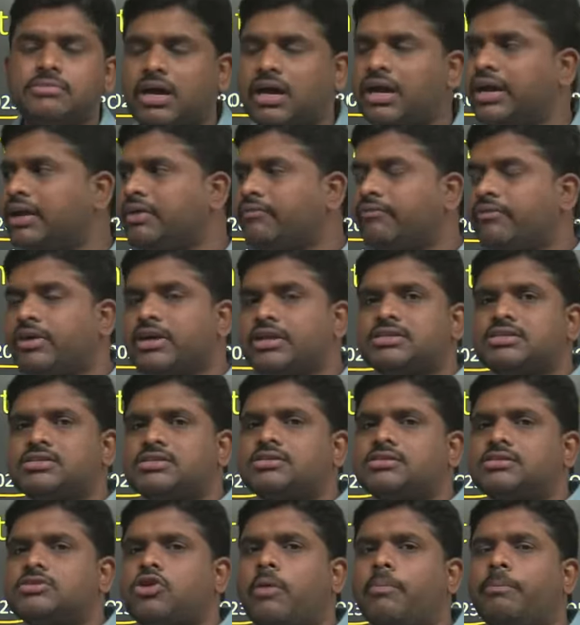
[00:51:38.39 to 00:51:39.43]
current
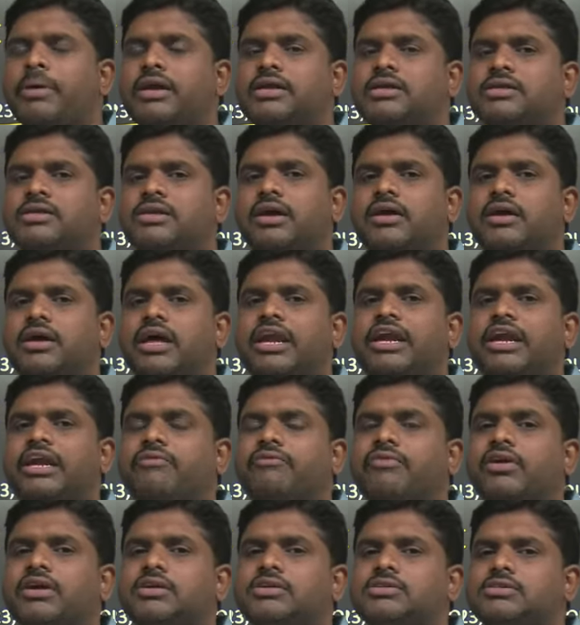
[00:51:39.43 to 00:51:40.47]
affairs topic here, current
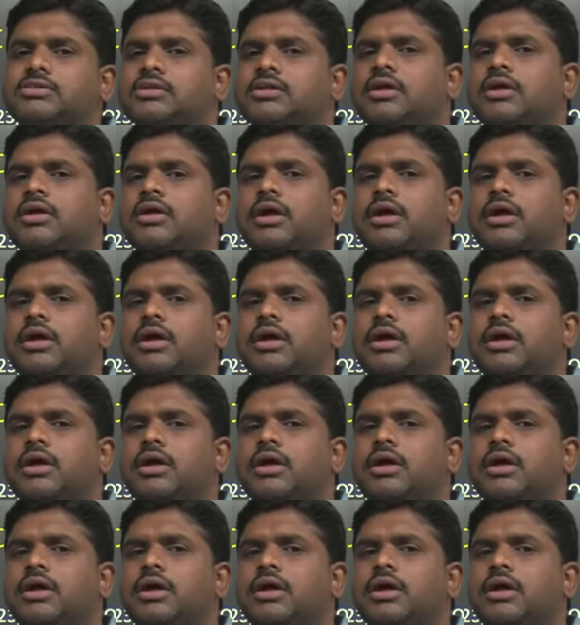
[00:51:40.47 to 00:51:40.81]
affairs